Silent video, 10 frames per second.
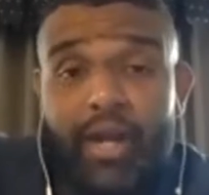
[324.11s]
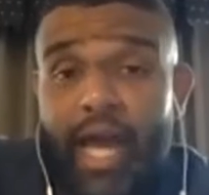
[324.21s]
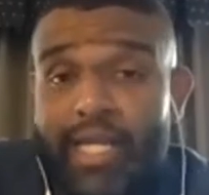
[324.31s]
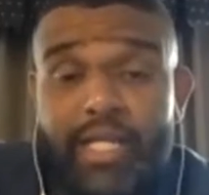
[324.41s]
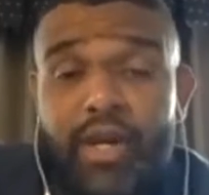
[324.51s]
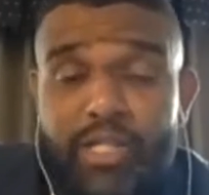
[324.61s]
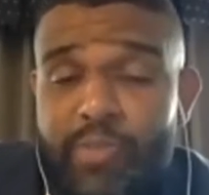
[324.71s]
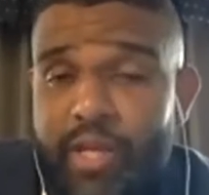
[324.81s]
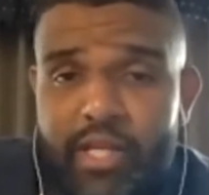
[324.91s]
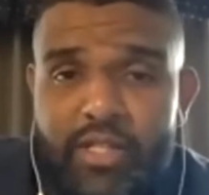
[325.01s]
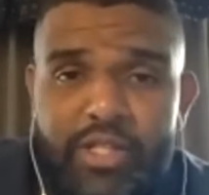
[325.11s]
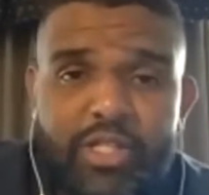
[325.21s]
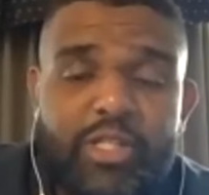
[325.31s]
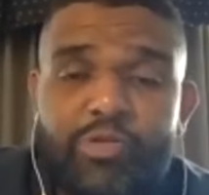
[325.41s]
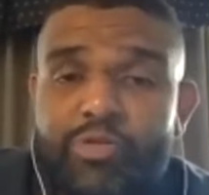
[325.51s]
didn't know how to speak English.
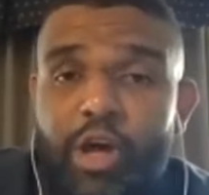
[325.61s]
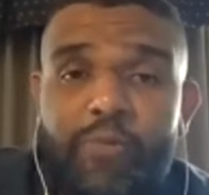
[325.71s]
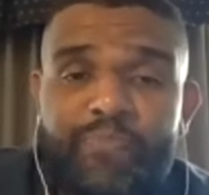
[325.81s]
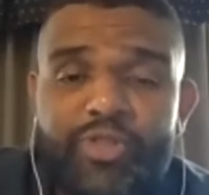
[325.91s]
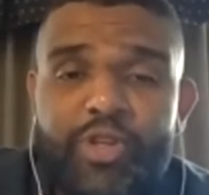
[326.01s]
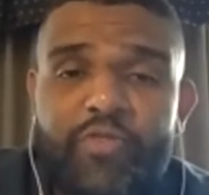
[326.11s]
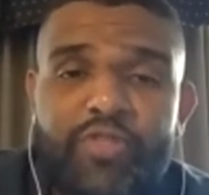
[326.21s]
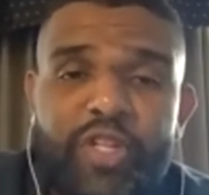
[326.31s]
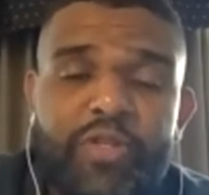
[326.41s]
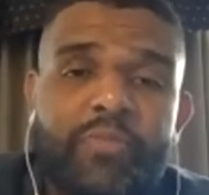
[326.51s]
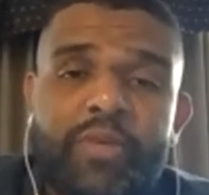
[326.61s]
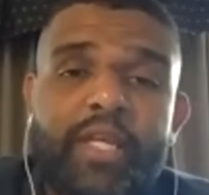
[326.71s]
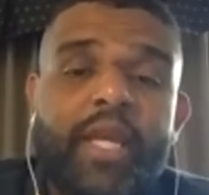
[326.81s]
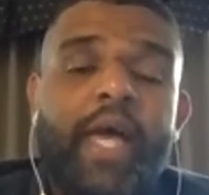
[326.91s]
This was all sort of new to me.